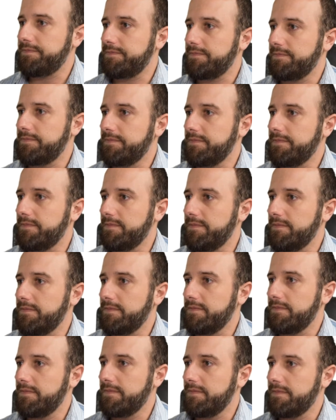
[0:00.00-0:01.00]

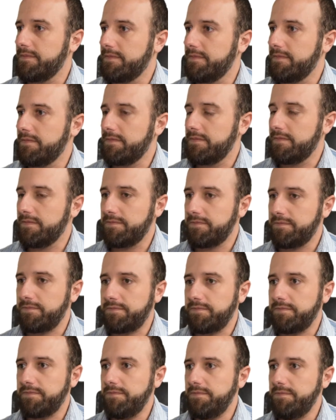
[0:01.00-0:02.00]

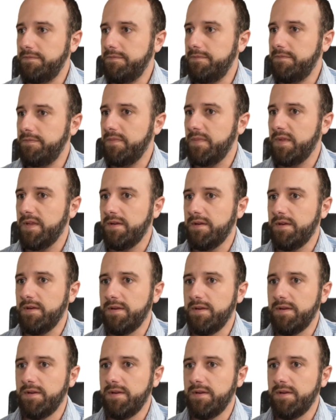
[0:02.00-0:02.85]
No one is speaking in this clip.